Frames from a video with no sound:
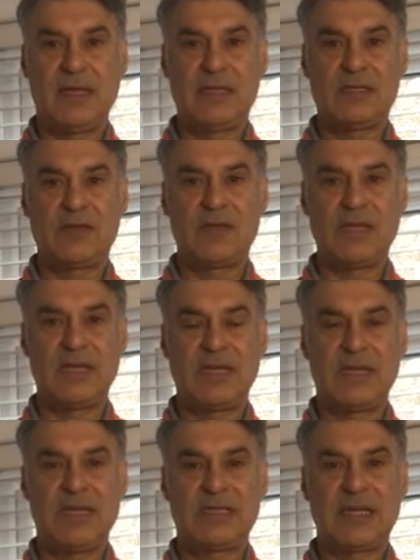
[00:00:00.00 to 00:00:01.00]
so that
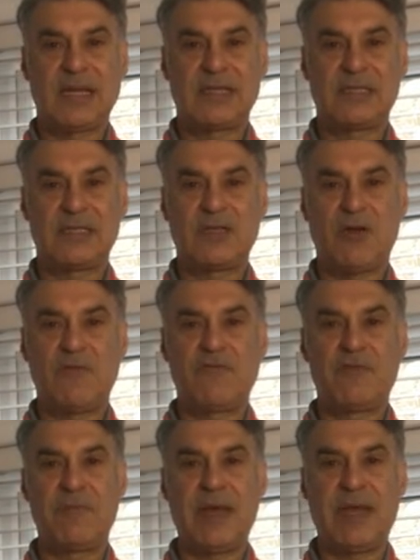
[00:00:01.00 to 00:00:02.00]
it's like a
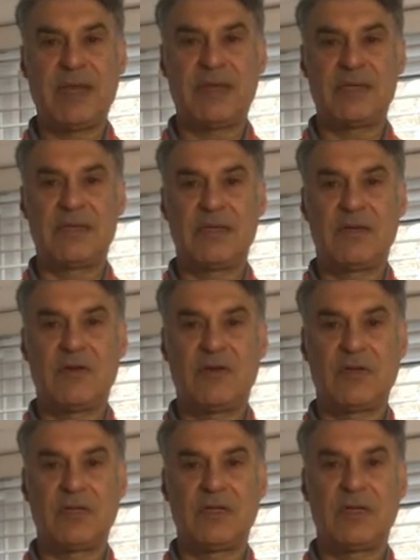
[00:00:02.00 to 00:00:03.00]
soft bend,
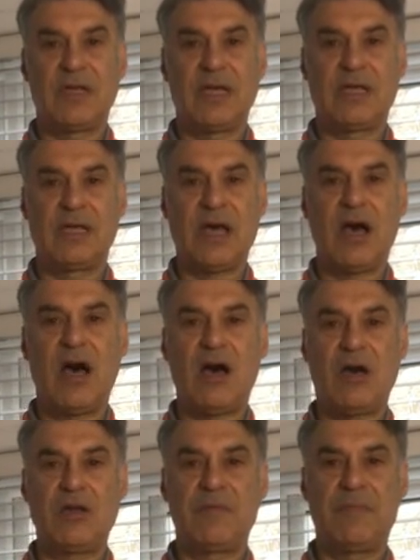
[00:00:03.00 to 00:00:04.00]
not a
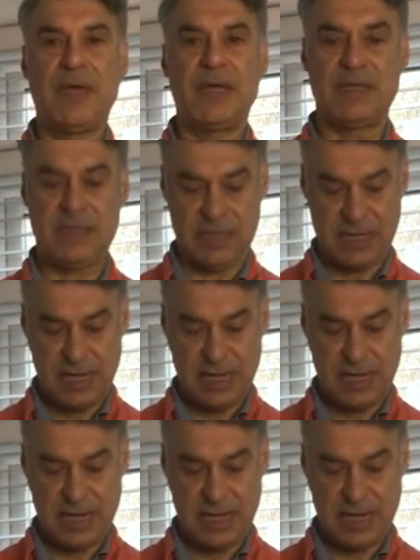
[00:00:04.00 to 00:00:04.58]
hard bend.